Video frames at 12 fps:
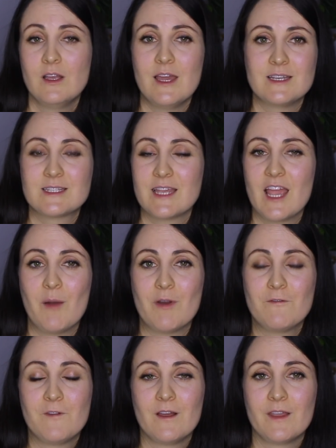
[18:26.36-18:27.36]
and see how I
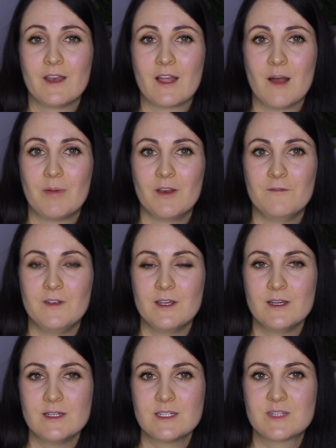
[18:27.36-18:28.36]
feel in a couple of
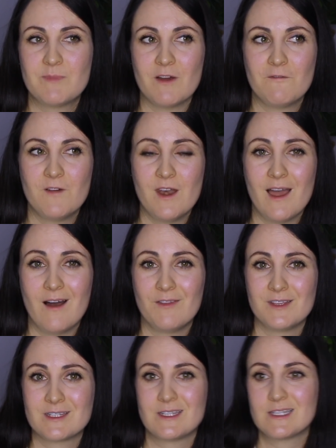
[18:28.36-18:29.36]
years, but for now
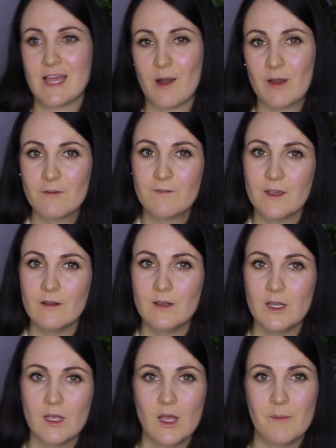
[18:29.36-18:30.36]
this is how I
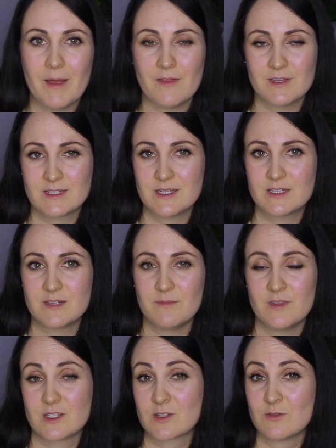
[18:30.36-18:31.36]
feel about the
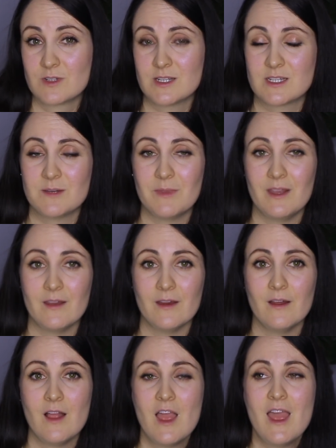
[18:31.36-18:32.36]
system, the school system
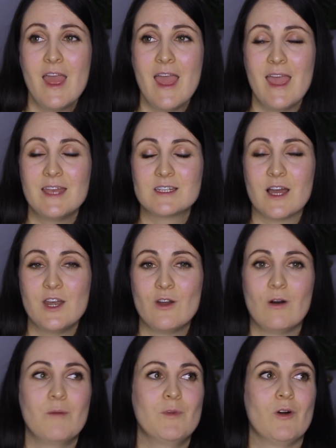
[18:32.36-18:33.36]
here. And I
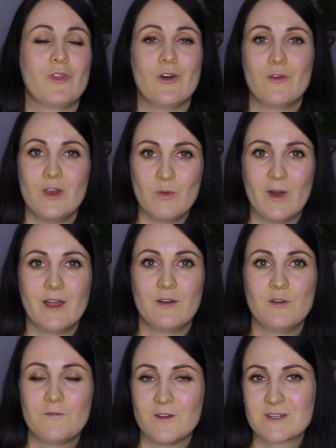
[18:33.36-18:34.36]
know I'm not the only one
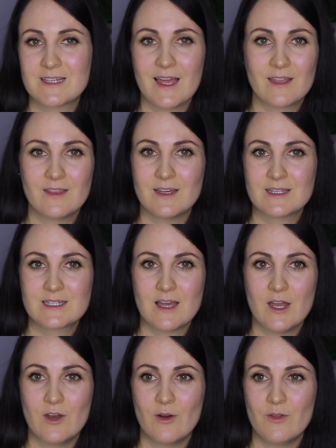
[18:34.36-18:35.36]
who feels like this.
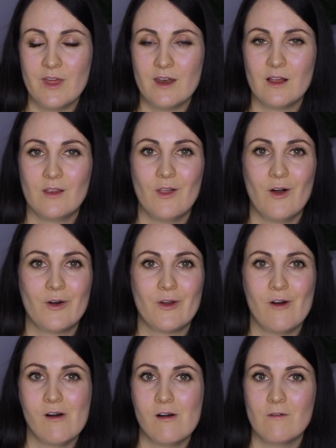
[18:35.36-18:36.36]
I know that a lot
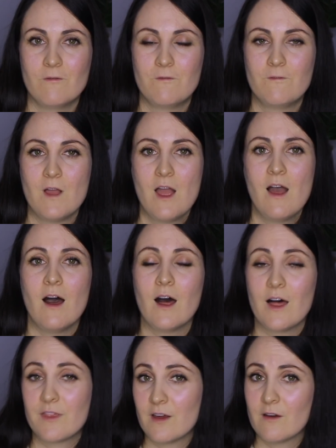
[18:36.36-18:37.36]
of
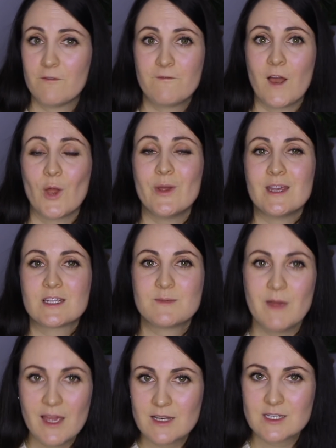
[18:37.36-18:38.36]
other fellow
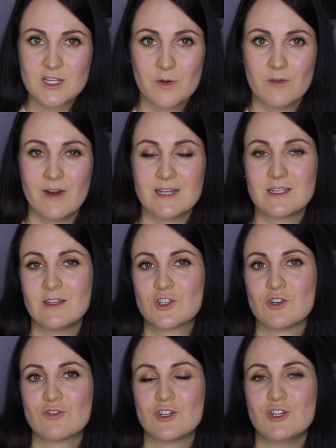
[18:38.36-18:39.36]
expats who are raising their
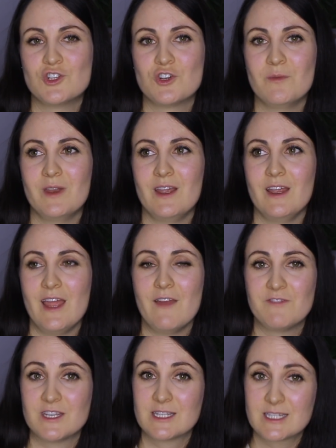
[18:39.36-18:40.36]
children in Germany
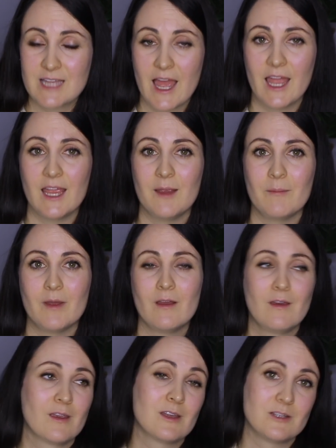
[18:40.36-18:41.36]
have the same
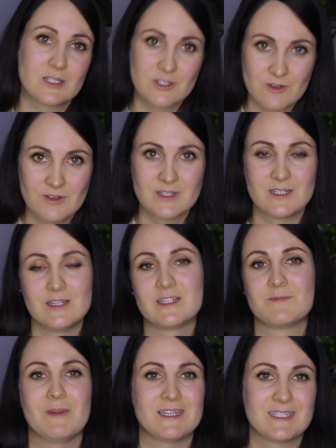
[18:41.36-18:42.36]
concerns
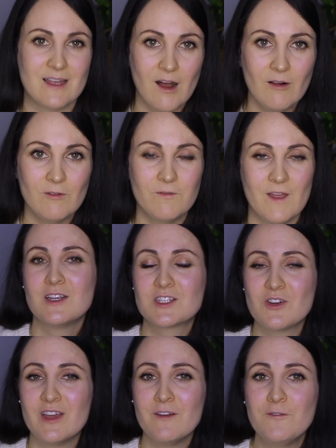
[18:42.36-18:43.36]
as myself.
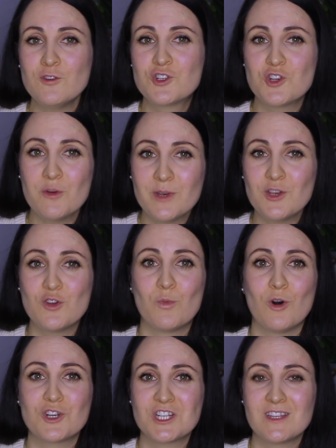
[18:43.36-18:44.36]
So if you're German and you're
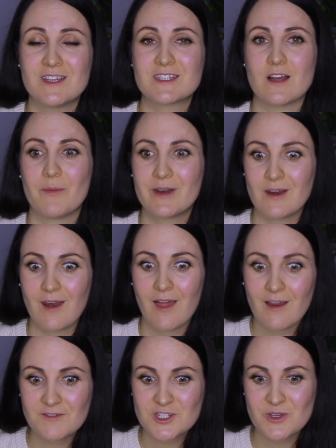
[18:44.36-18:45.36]
watching this, I would
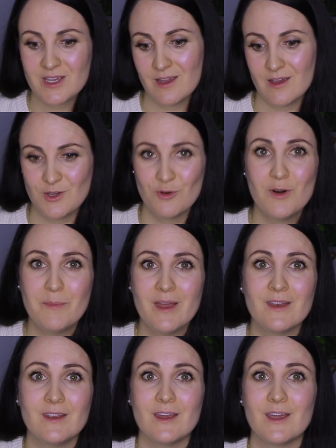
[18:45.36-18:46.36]
love to hear your
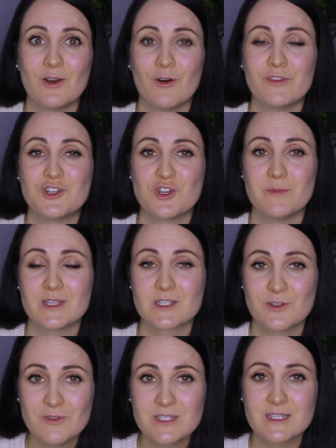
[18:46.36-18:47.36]
opinion on the German
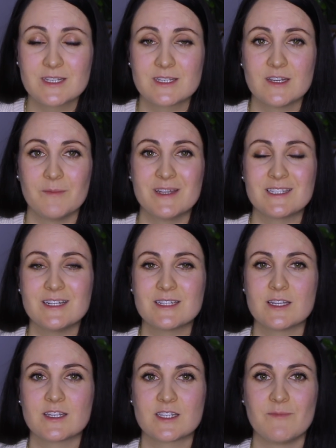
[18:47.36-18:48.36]
school system. Is it a
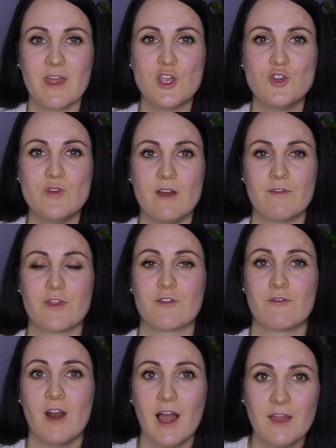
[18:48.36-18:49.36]
system that you have
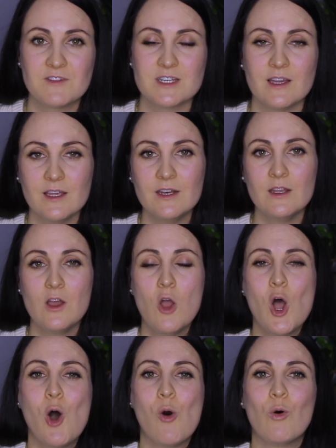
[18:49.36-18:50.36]
thrived in,
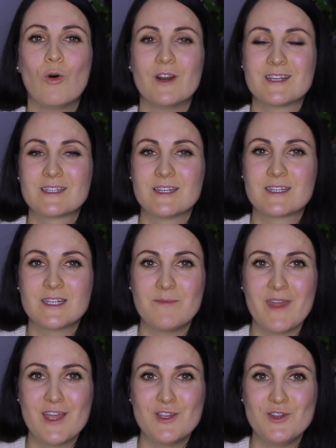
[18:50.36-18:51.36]
or a
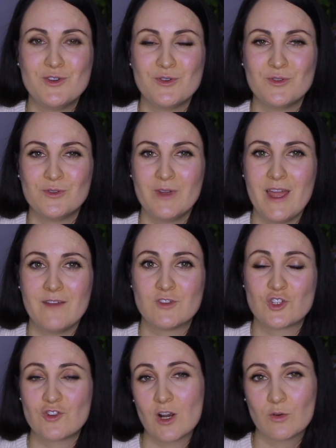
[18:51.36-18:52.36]
system that you have
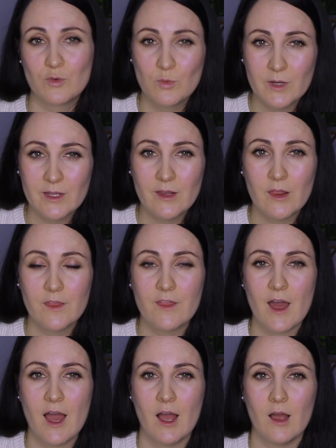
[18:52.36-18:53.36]
struggled with?
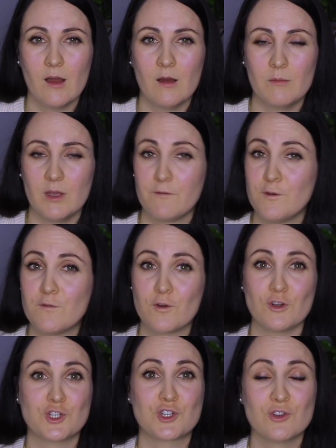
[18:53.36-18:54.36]
If you've
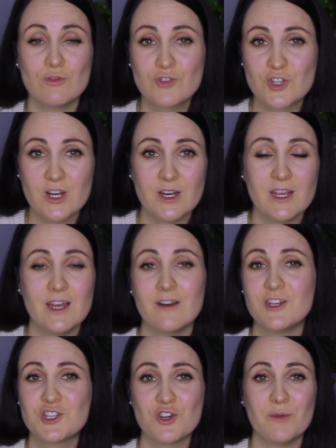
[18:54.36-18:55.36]
got children here
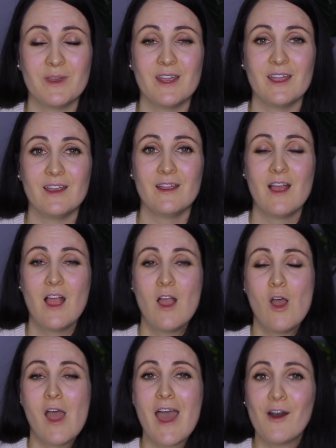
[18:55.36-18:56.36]
in Germany,
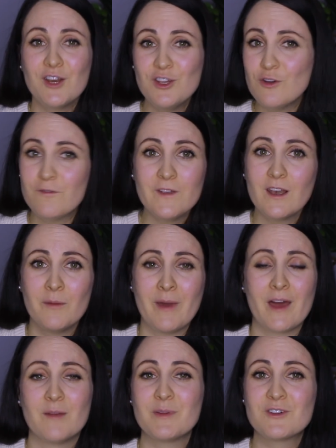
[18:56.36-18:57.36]
how do you feel
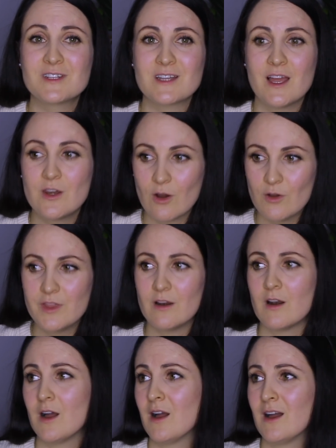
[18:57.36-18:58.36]
about it? Because I know
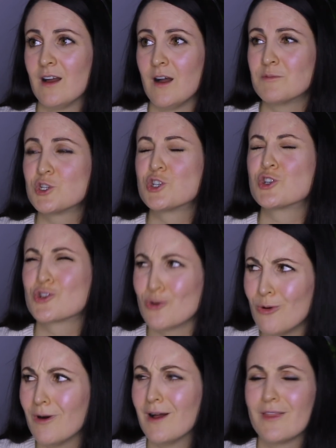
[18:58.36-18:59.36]
I'm
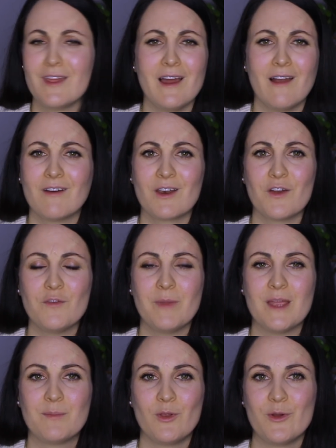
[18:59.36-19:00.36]
sure there are a lot of
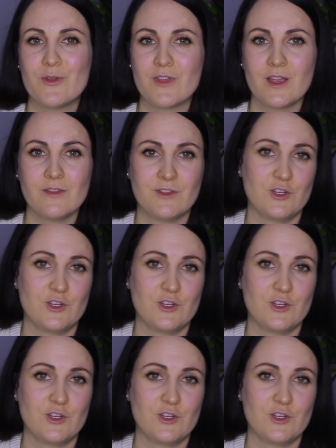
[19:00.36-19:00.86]
people who think